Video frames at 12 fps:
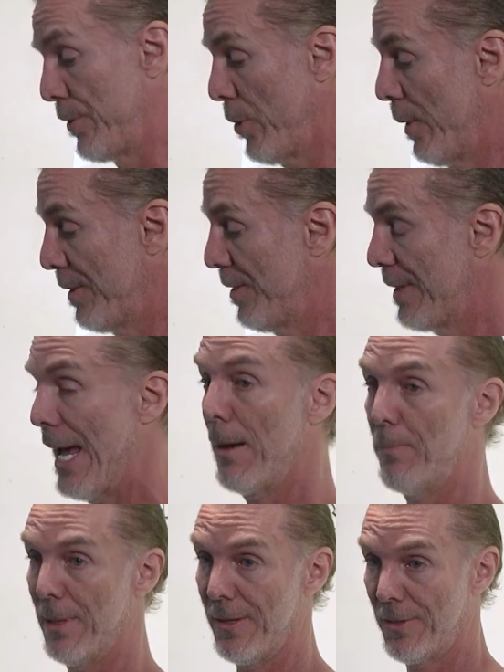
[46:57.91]
to a
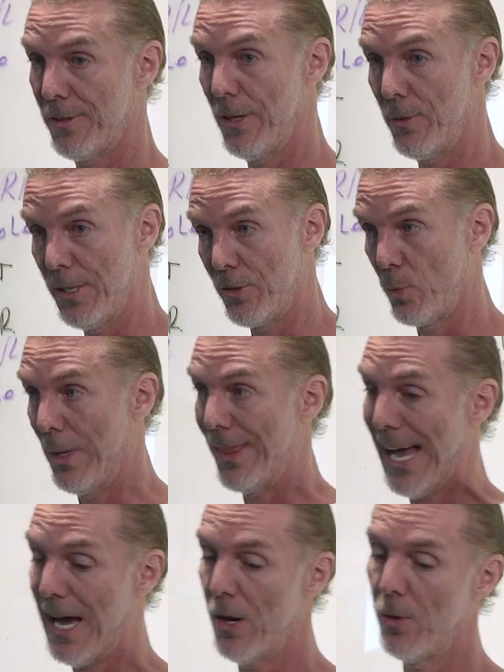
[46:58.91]
step in the series
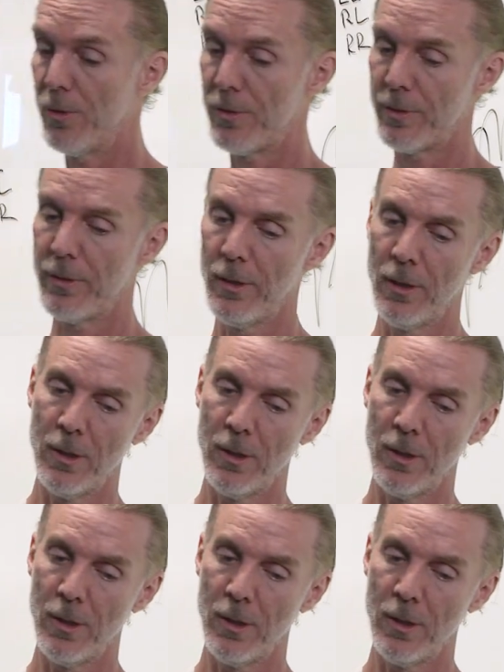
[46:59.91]
without